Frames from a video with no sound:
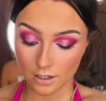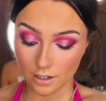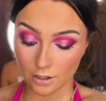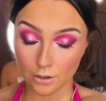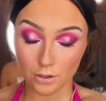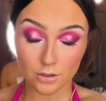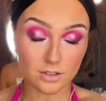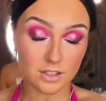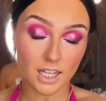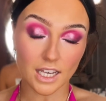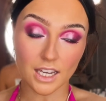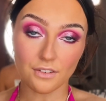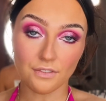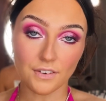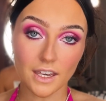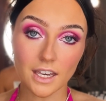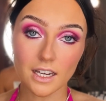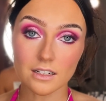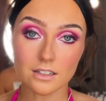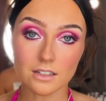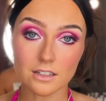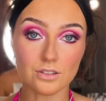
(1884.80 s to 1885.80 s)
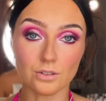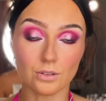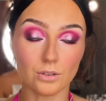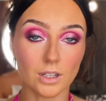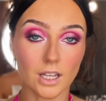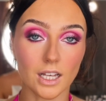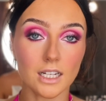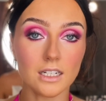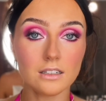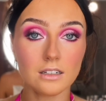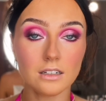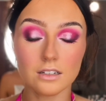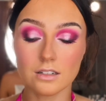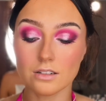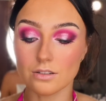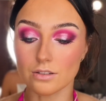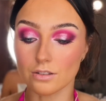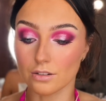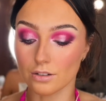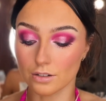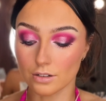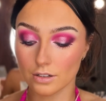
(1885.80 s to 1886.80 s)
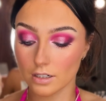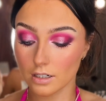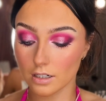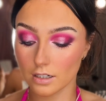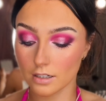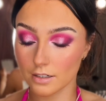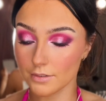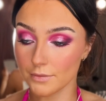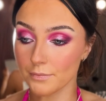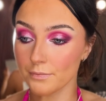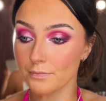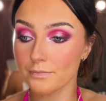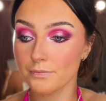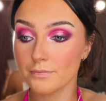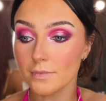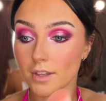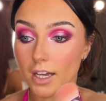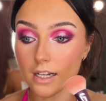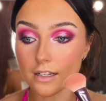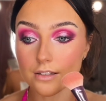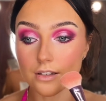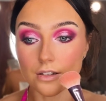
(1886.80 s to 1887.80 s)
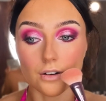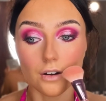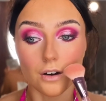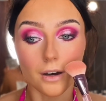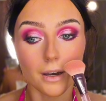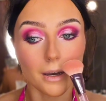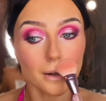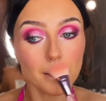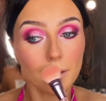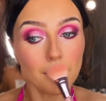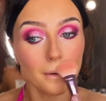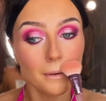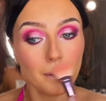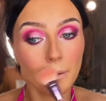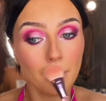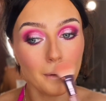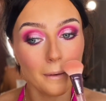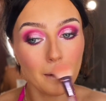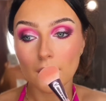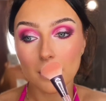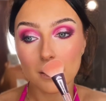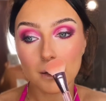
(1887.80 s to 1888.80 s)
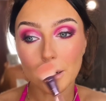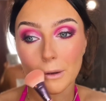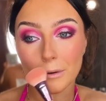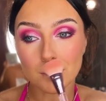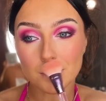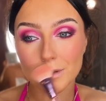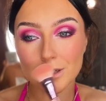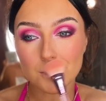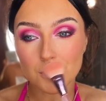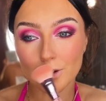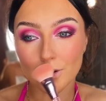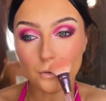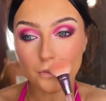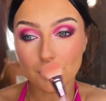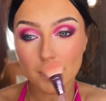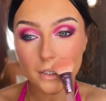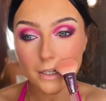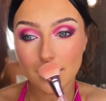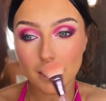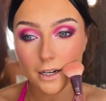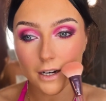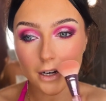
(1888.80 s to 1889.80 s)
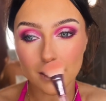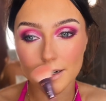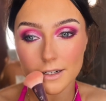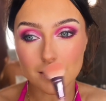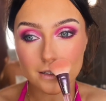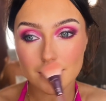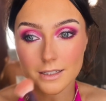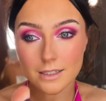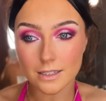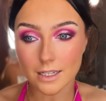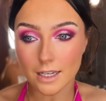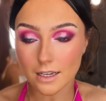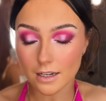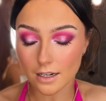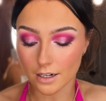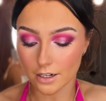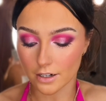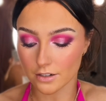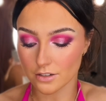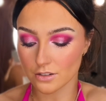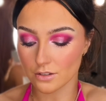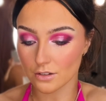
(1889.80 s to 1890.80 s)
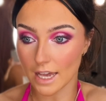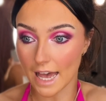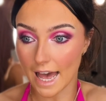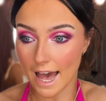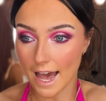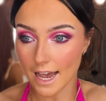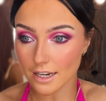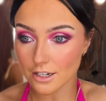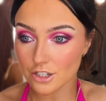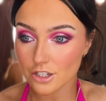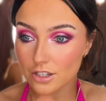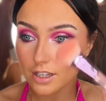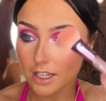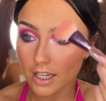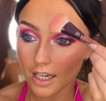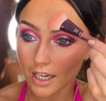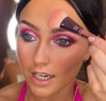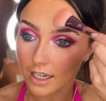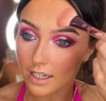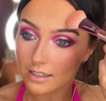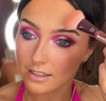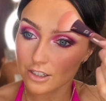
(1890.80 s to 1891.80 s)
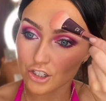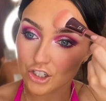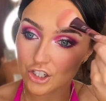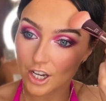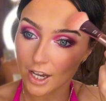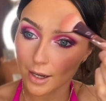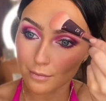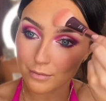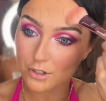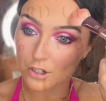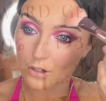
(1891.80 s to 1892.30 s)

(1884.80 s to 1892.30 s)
whose life he had stolen so that's an iron. Now, souvenir seekers actually chipped